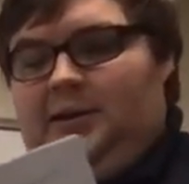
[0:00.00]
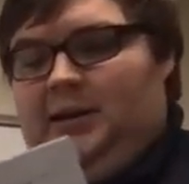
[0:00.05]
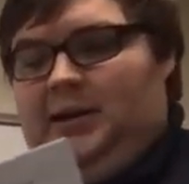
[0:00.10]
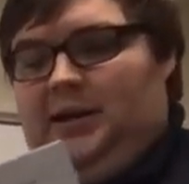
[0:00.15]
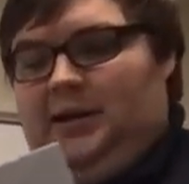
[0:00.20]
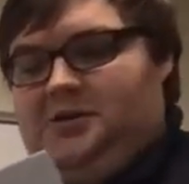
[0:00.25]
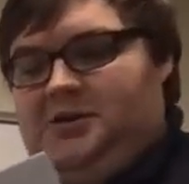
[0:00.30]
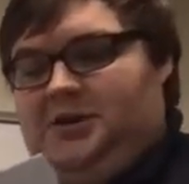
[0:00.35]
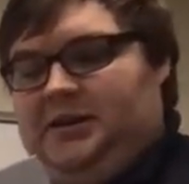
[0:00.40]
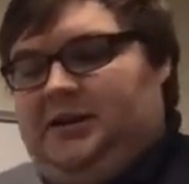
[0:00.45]

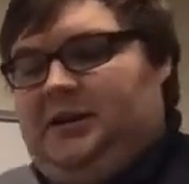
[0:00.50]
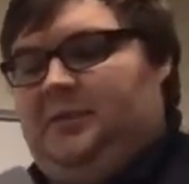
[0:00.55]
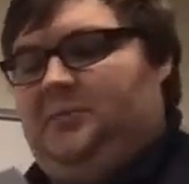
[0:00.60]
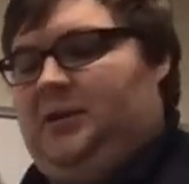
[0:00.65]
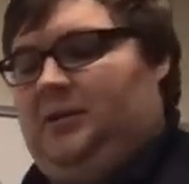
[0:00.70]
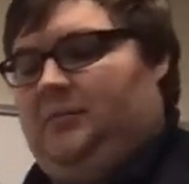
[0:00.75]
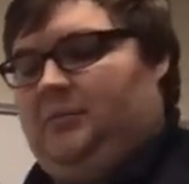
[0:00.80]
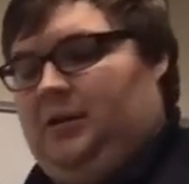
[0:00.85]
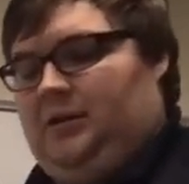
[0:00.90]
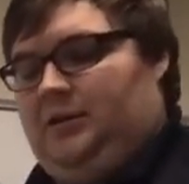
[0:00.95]

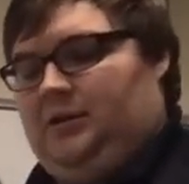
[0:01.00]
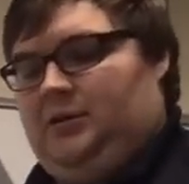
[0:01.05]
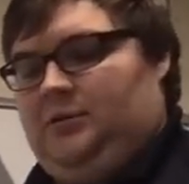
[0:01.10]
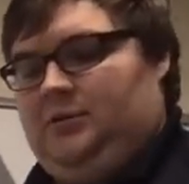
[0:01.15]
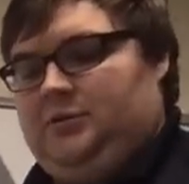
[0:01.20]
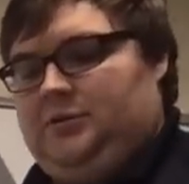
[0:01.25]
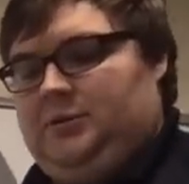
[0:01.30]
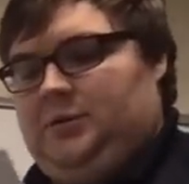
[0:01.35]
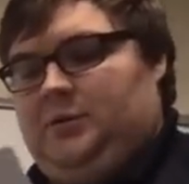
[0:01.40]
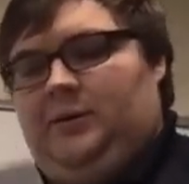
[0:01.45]
GTP
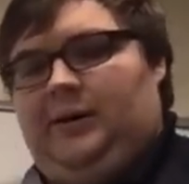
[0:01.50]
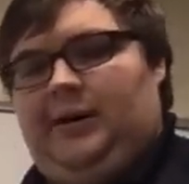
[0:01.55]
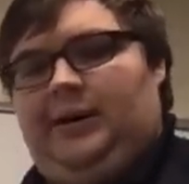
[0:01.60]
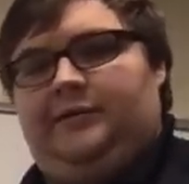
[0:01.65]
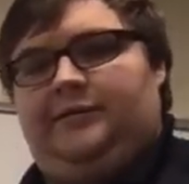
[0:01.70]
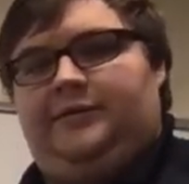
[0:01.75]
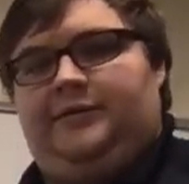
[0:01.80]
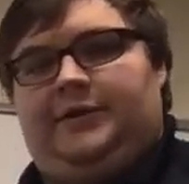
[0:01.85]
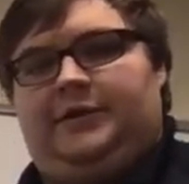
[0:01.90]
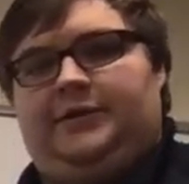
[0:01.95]
molecules
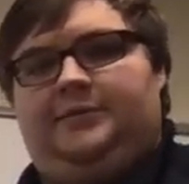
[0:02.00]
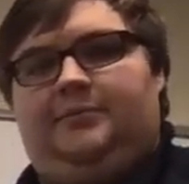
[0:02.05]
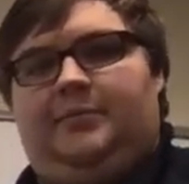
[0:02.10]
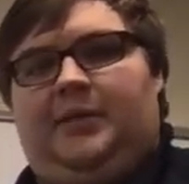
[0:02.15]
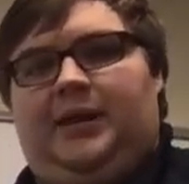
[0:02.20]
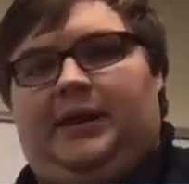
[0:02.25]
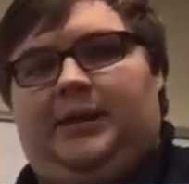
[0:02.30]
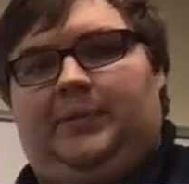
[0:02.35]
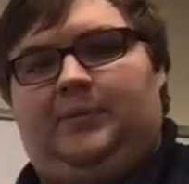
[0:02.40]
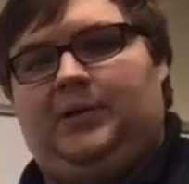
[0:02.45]
required for
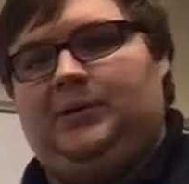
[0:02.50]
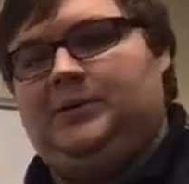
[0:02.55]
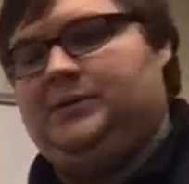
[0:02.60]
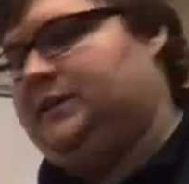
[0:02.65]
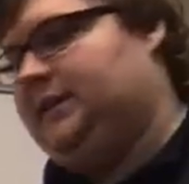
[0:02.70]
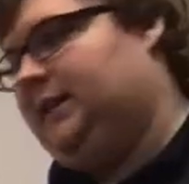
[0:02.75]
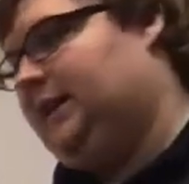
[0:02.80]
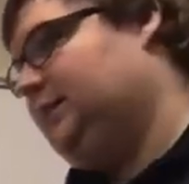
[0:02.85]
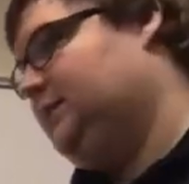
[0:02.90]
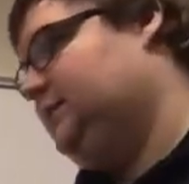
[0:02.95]
making
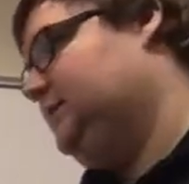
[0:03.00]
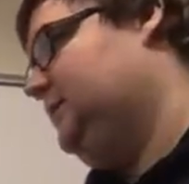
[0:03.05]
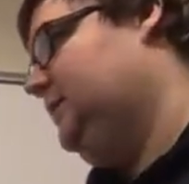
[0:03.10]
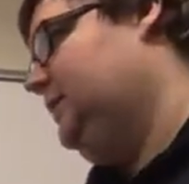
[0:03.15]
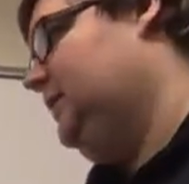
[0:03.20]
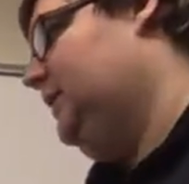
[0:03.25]
protein X.